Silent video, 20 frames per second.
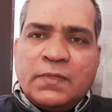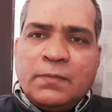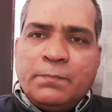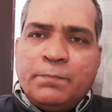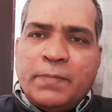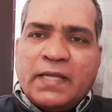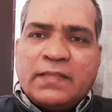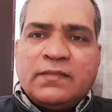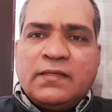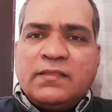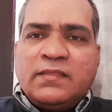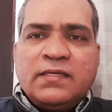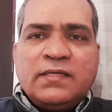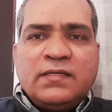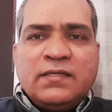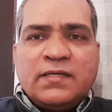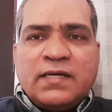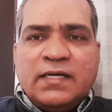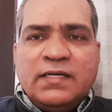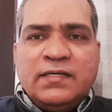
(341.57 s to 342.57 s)

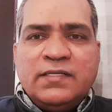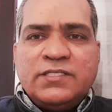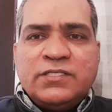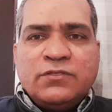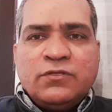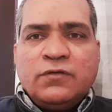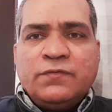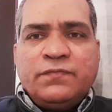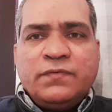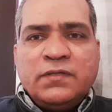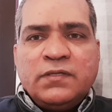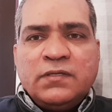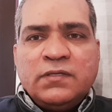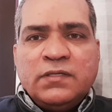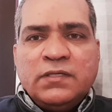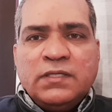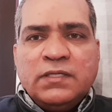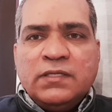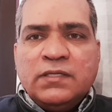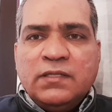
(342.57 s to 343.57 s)
pathetic condition of
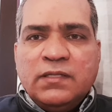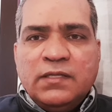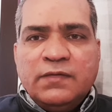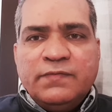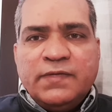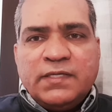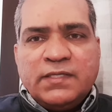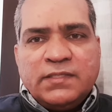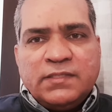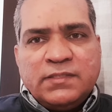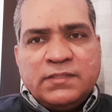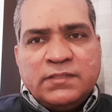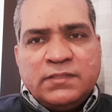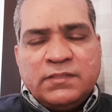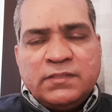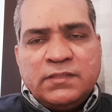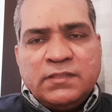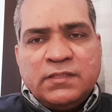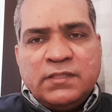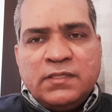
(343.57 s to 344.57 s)
living.
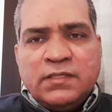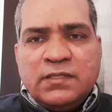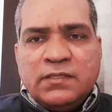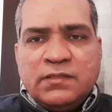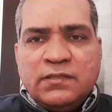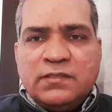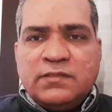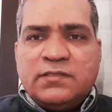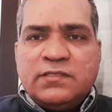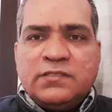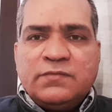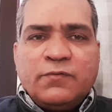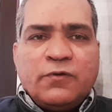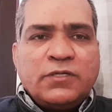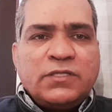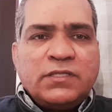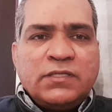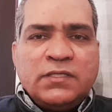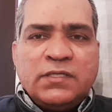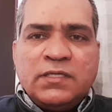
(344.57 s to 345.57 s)
This is
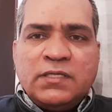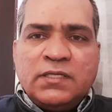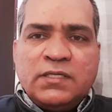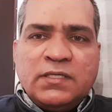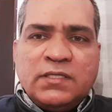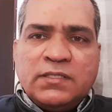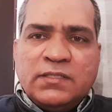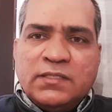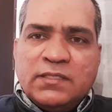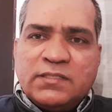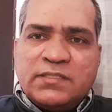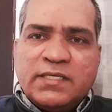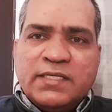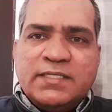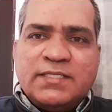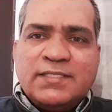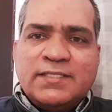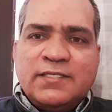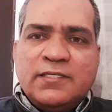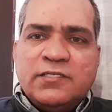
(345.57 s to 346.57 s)
what the
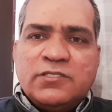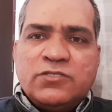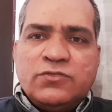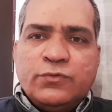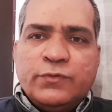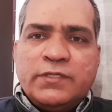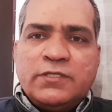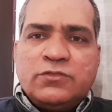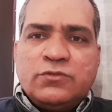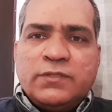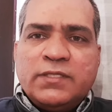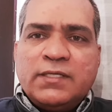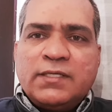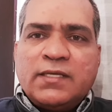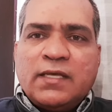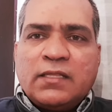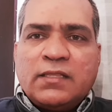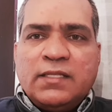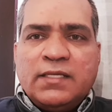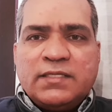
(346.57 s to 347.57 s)
Satan is doing to the
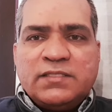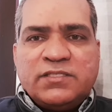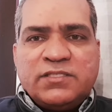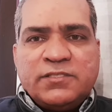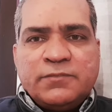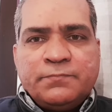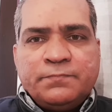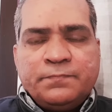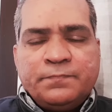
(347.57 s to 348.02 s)
Catholics.